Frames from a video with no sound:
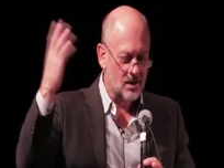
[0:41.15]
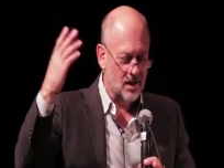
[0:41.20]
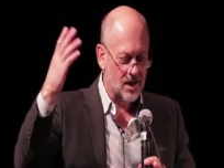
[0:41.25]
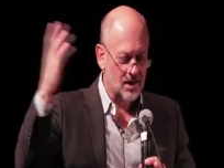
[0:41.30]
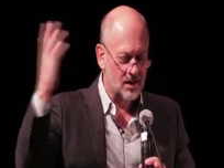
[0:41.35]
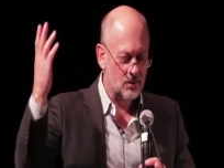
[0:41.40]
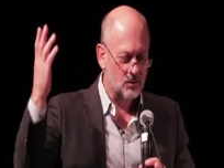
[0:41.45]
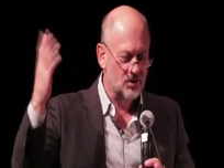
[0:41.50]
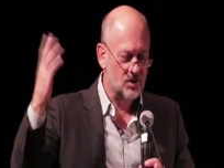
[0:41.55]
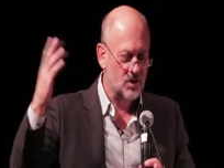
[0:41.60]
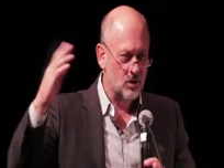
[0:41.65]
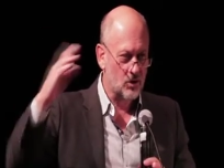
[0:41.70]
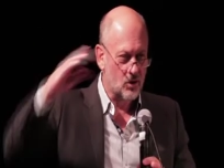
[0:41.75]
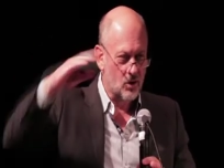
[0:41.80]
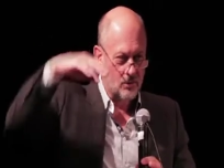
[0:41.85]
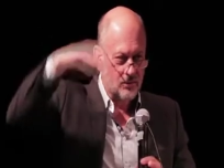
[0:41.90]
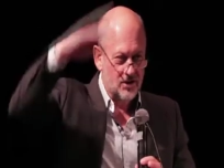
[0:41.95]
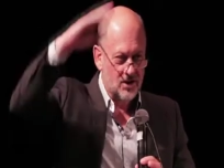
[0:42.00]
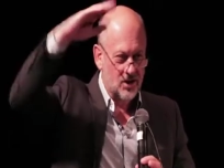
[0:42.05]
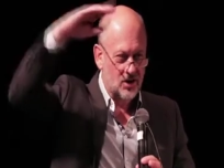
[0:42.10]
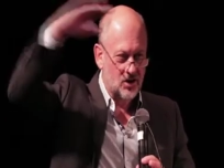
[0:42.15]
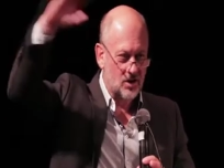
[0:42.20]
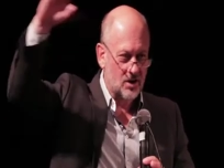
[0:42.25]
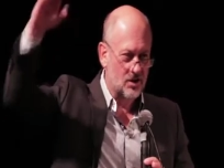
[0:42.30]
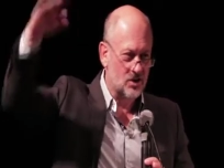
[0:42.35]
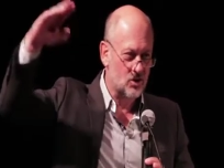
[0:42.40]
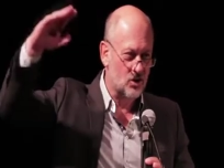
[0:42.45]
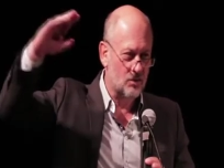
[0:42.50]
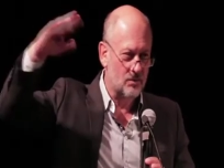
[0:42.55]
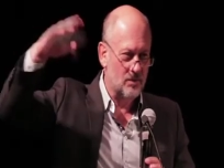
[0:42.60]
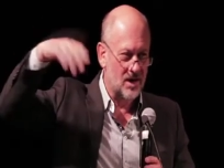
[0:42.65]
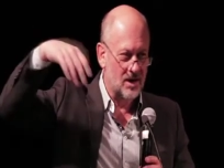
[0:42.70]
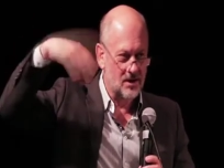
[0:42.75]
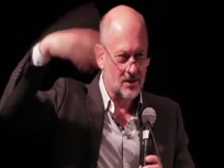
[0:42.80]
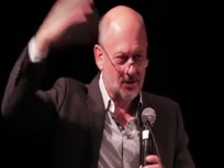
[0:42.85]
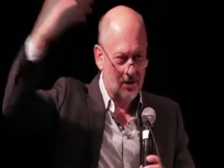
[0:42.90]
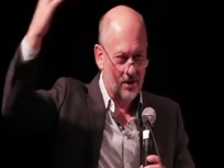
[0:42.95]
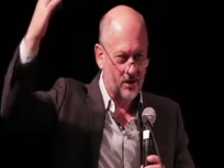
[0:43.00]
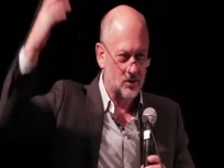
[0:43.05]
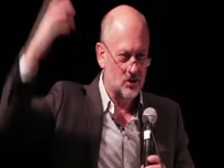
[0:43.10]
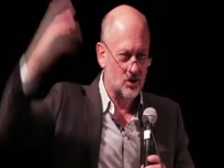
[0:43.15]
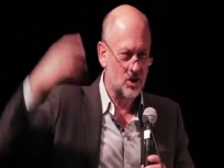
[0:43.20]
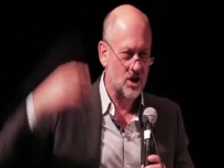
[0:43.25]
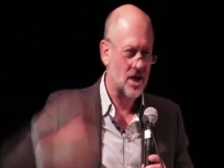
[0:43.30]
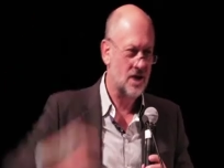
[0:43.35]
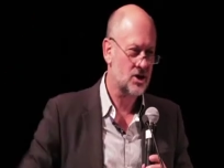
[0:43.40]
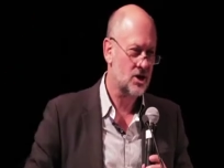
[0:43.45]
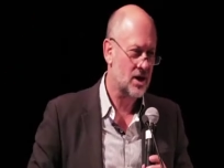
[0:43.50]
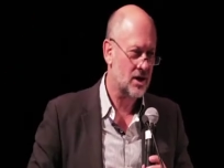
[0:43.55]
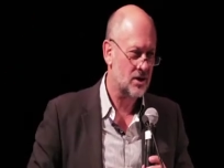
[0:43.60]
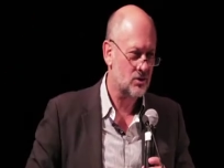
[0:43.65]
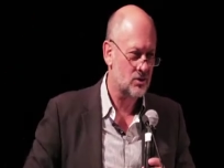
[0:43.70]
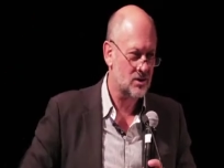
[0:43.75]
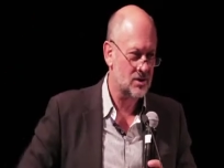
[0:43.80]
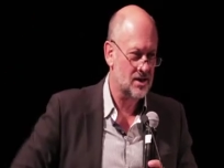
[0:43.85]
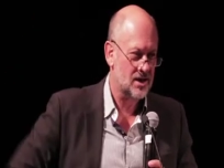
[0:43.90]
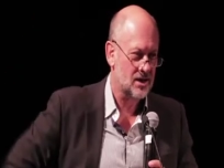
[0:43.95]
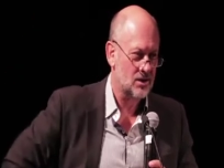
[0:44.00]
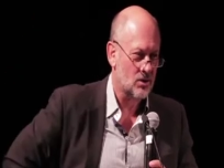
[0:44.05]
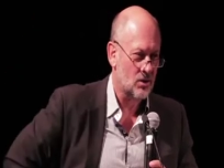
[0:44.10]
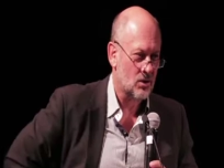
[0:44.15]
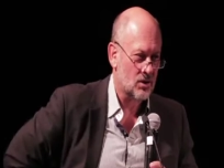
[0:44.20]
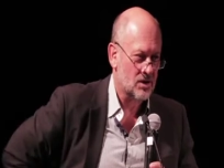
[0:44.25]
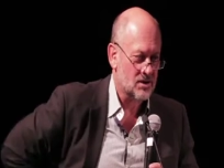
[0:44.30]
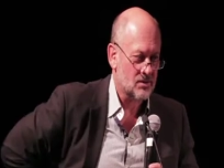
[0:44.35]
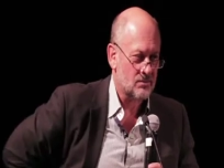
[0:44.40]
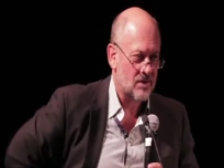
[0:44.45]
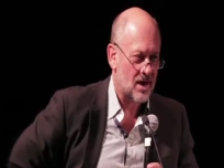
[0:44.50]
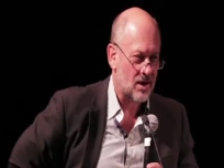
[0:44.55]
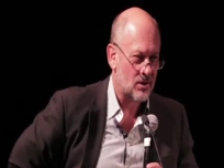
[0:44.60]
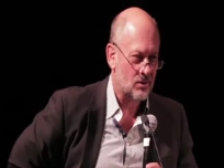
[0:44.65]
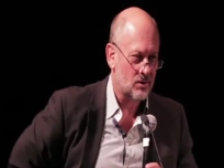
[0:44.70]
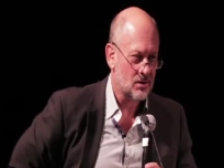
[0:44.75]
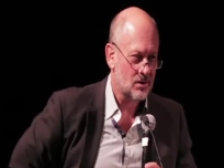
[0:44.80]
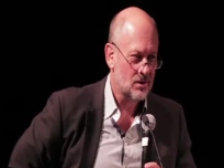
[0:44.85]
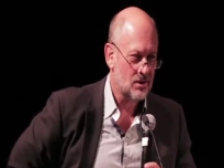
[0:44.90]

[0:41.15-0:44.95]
and there was no competition at the top end, so you could charge $110 a barrel.